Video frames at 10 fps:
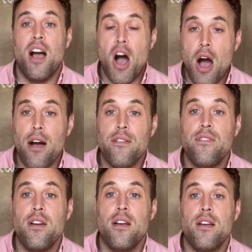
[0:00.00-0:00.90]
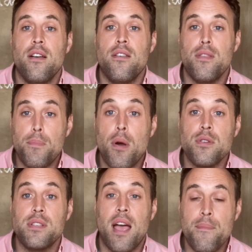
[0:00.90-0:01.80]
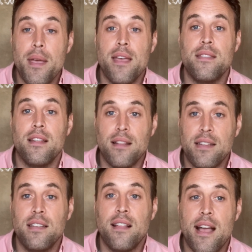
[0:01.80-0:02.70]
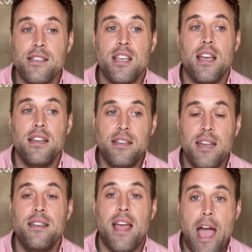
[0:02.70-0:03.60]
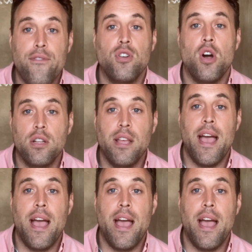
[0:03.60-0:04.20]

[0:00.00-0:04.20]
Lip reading: of the posts that I made that led to clients didn't have a call to